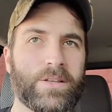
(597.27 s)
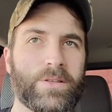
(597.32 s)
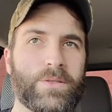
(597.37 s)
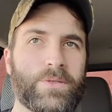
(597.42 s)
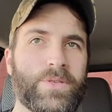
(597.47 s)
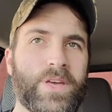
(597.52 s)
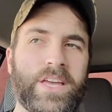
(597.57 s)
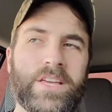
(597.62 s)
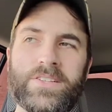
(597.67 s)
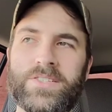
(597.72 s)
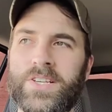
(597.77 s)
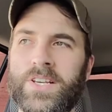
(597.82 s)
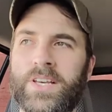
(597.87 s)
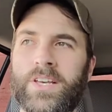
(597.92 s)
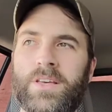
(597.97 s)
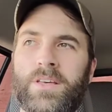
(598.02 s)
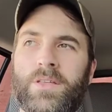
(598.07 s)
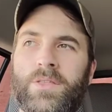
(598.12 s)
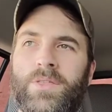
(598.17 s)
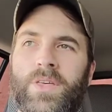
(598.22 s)
Things,
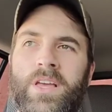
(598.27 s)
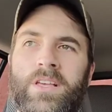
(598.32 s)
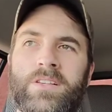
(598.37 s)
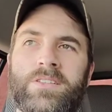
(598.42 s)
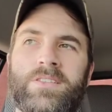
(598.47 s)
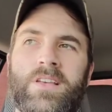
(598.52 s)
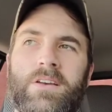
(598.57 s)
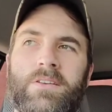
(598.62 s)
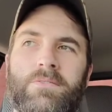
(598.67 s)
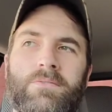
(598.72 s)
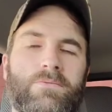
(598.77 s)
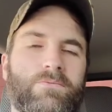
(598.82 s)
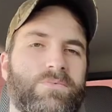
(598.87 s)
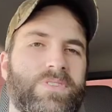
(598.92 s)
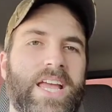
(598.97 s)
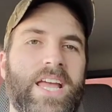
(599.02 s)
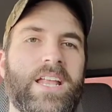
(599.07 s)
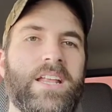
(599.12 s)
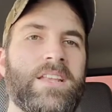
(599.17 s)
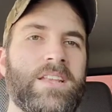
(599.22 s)
things that
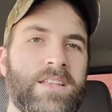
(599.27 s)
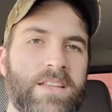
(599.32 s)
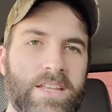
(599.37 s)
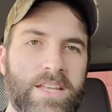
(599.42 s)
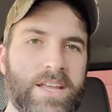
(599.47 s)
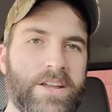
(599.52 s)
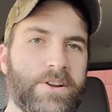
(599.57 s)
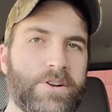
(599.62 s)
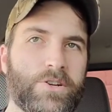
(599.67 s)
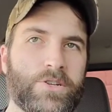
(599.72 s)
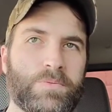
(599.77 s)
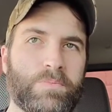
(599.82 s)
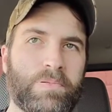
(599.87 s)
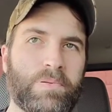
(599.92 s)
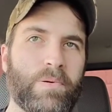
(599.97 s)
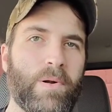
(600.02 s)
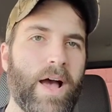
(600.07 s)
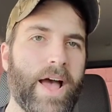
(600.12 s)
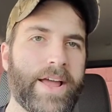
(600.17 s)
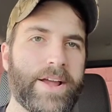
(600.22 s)
10 years
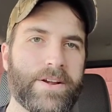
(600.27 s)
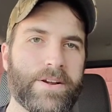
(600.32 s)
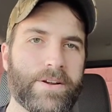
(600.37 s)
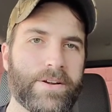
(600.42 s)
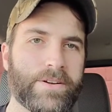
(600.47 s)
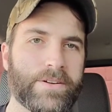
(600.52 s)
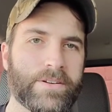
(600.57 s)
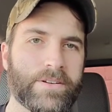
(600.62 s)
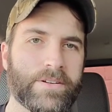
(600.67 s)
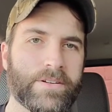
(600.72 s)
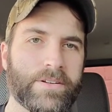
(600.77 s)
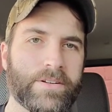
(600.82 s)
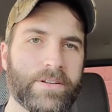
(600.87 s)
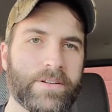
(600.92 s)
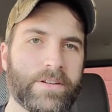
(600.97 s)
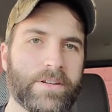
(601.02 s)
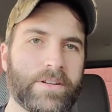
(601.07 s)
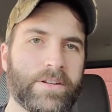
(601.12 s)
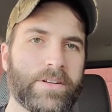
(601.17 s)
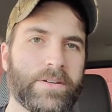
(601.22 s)
prior
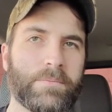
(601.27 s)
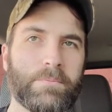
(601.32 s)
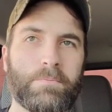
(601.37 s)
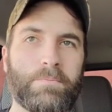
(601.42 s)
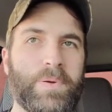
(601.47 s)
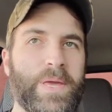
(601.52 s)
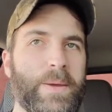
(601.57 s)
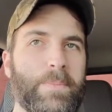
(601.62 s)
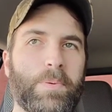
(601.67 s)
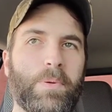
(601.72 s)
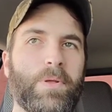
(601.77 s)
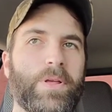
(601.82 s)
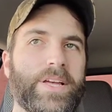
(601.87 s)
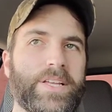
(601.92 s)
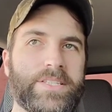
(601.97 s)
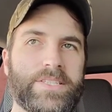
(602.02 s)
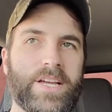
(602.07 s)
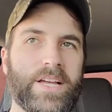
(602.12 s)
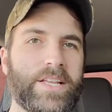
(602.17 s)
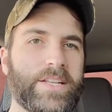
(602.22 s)
people
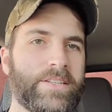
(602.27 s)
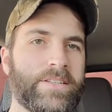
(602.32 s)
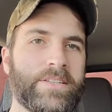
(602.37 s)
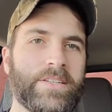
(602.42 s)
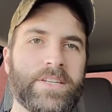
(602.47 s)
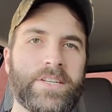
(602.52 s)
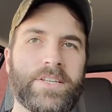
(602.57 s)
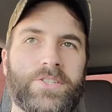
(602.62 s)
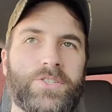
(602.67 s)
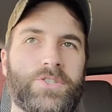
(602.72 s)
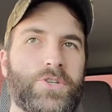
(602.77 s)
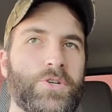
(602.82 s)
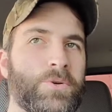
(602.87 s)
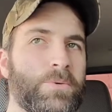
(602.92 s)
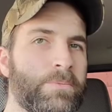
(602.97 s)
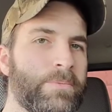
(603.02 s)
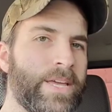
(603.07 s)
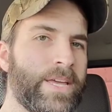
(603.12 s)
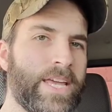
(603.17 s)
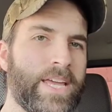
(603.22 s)
had done to
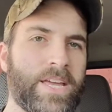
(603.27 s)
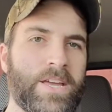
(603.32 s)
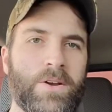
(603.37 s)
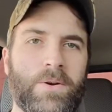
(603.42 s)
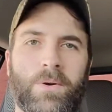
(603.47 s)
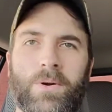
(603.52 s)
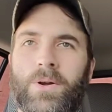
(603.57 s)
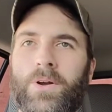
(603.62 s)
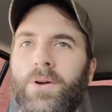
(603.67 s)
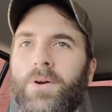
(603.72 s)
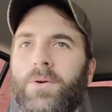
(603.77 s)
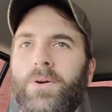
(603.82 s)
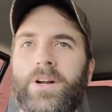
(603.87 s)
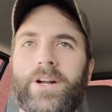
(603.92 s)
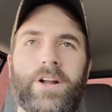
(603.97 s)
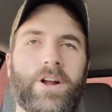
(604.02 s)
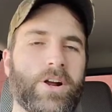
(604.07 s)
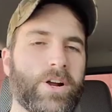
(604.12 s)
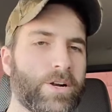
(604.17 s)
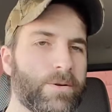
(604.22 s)
me or, or had
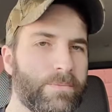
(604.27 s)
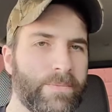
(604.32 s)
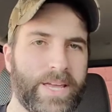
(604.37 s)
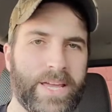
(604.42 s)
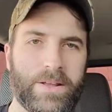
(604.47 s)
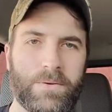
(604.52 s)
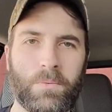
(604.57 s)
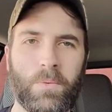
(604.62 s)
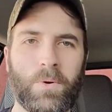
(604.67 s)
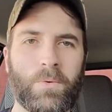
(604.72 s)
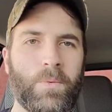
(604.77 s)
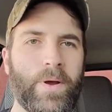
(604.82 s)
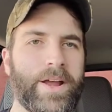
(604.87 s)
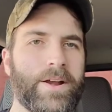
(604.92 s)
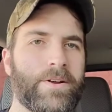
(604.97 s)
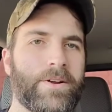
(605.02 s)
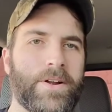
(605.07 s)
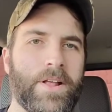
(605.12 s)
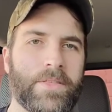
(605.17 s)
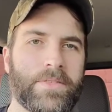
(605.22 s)
hurt me in one way
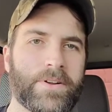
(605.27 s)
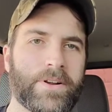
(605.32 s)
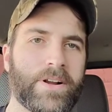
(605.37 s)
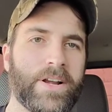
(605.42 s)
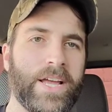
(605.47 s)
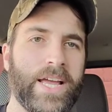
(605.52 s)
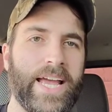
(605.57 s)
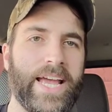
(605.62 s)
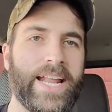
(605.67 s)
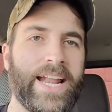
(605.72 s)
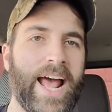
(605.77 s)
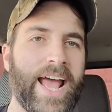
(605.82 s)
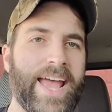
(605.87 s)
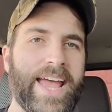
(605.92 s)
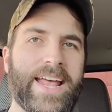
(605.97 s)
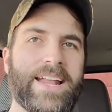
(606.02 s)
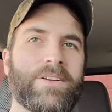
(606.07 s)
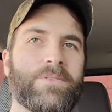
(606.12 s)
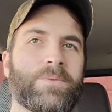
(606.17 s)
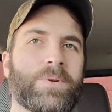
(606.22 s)
or another, and I
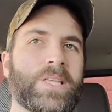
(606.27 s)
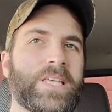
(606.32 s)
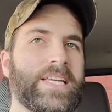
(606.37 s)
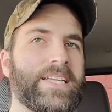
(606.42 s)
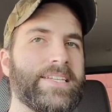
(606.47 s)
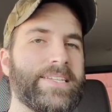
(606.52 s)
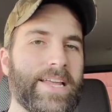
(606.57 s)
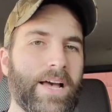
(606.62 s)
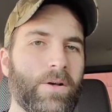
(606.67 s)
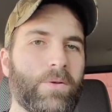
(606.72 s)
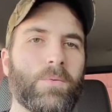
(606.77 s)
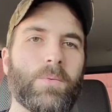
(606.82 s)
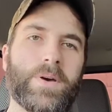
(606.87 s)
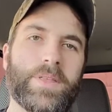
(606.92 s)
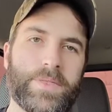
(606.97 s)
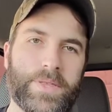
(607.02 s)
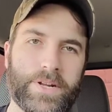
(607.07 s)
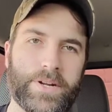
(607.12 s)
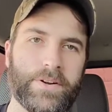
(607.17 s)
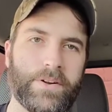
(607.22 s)
hadn't really dealt
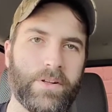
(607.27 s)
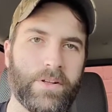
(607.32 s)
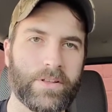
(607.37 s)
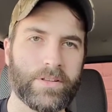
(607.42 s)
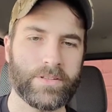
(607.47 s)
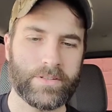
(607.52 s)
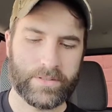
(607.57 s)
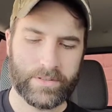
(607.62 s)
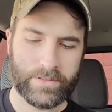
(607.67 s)
with it at all.